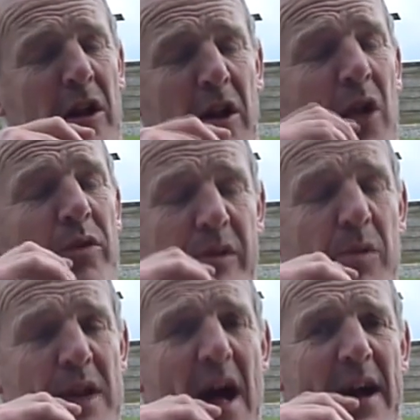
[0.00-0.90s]
close to
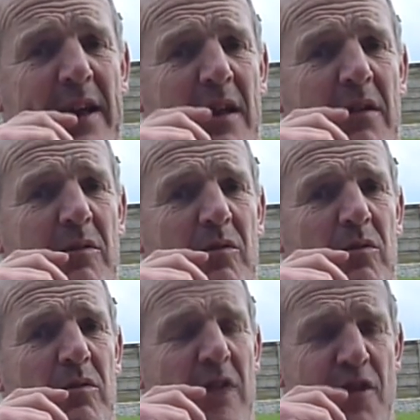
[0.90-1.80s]
a 9,
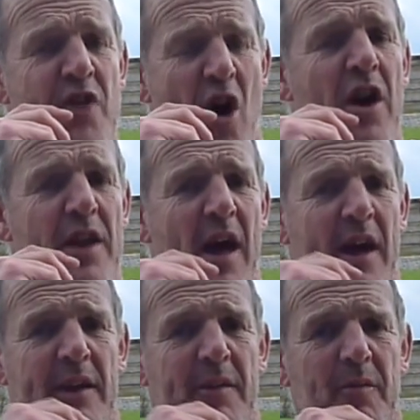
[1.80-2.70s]
if not a 9.